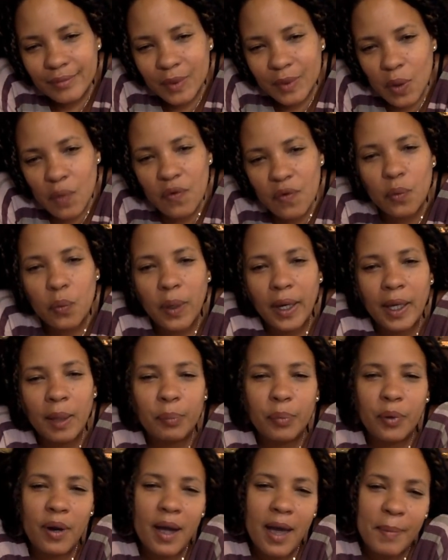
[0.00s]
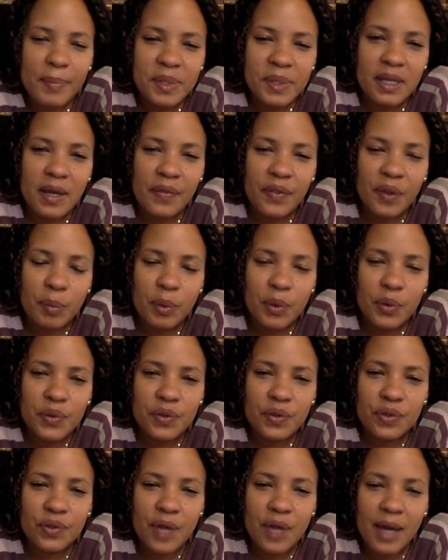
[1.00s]
overweight, perhaps not the most
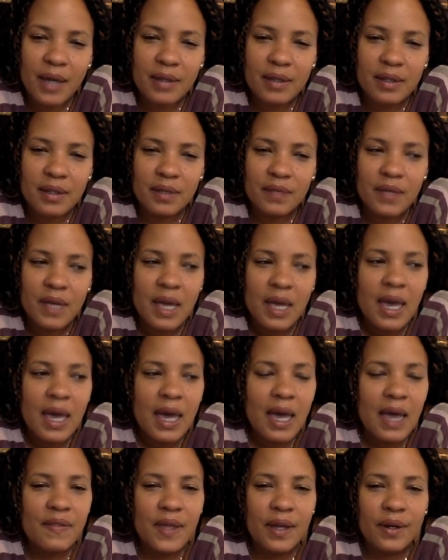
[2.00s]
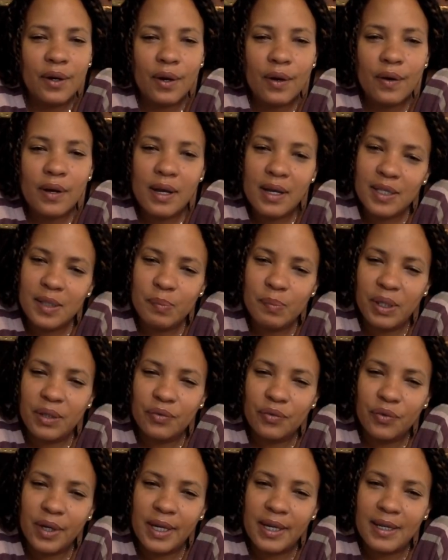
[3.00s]
attractive, and then her
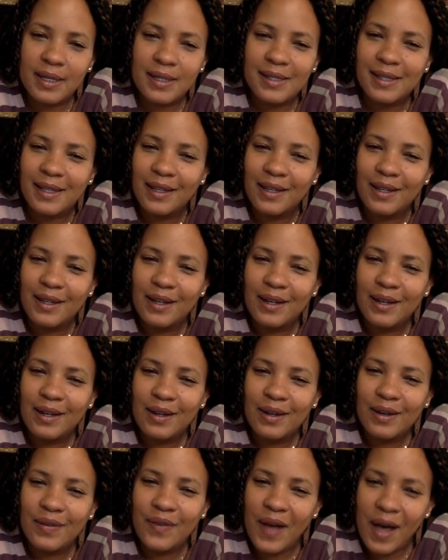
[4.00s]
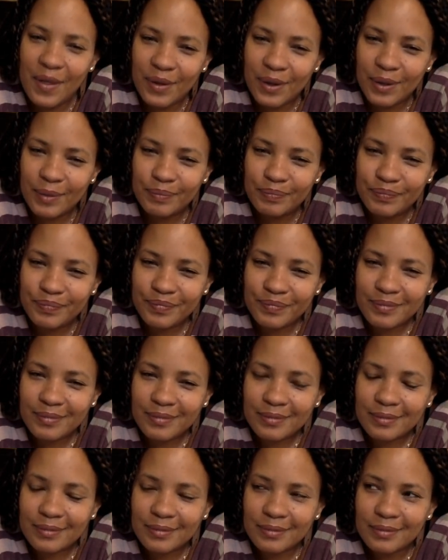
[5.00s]
husband, Ray's father,
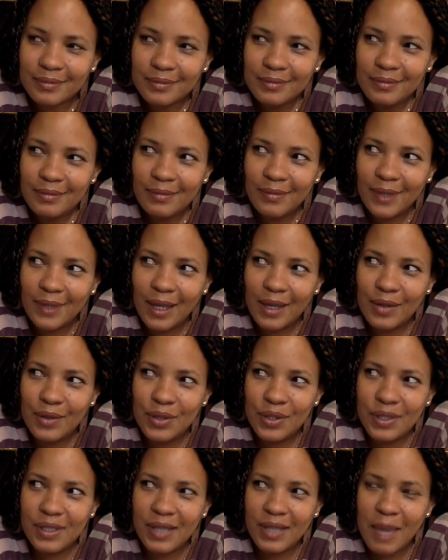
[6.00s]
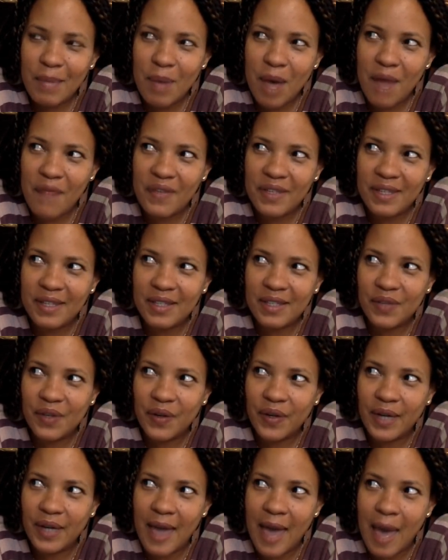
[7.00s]
just came off as this
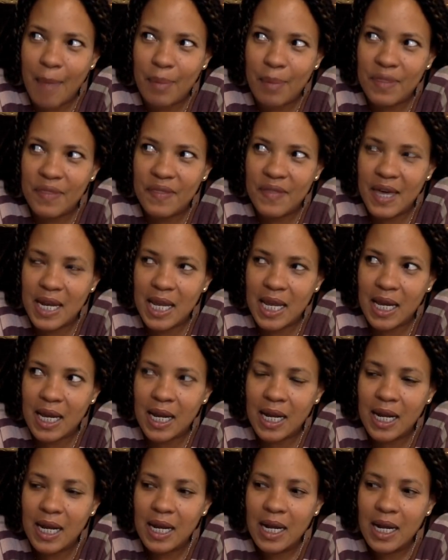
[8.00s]
very apathetic